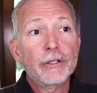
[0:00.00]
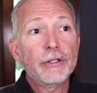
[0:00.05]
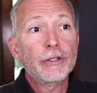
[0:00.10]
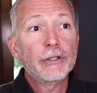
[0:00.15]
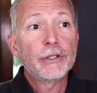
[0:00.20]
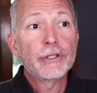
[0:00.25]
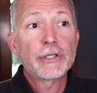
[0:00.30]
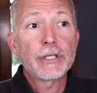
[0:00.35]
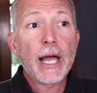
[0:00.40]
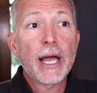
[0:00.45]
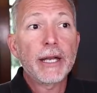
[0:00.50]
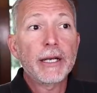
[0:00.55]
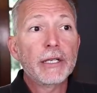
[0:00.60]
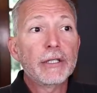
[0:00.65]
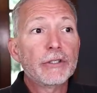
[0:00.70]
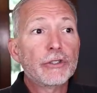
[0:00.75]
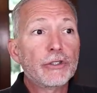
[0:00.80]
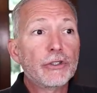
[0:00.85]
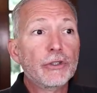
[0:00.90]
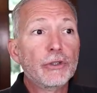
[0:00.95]
you
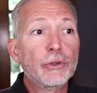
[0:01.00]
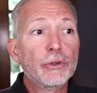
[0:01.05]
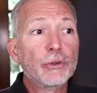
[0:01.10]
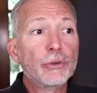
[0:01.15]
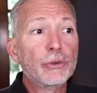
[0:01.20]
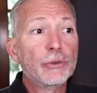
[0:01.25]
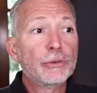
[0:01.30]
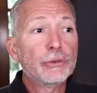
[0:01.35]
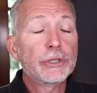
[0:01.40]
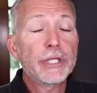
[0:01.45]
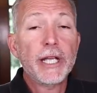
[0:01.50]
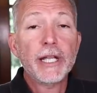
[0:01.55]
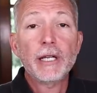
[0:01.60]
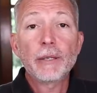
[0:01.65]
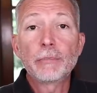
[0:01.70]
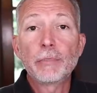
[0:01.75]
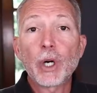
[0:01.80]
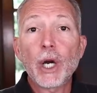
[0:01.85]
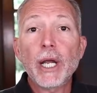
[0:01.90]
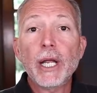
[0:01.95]
decided to take a
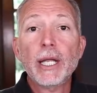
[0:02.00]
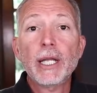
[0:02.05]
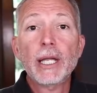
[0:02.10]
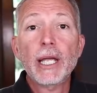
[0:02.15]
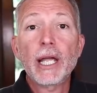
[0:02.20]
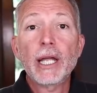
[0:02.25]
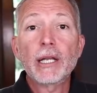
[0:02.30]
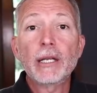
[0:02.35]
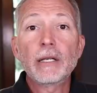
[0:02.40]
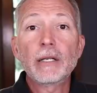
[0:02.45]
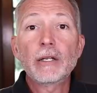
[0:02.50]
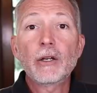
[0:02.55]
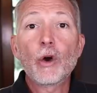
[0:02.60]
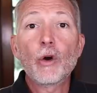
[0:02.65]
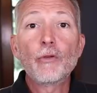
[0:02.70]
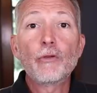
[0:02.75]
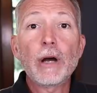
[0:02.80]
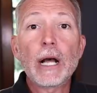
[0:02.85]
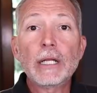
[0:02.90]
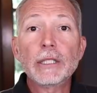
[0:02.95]
break and
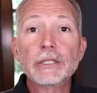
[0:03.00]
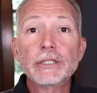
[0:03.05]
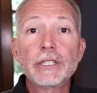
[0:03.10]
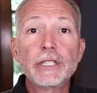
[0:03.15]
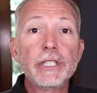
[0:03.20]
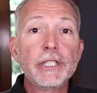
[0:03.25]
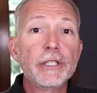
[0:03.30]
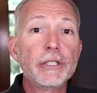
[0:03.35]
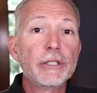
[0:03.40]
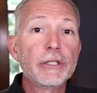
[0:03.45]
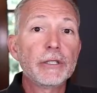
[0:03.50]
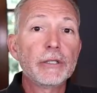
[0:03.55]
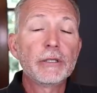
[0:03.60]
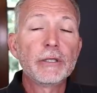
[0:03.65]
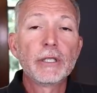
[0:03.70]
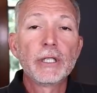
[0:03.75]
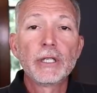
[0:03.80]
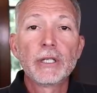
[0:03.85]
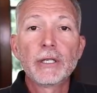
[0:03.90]
go volunteer,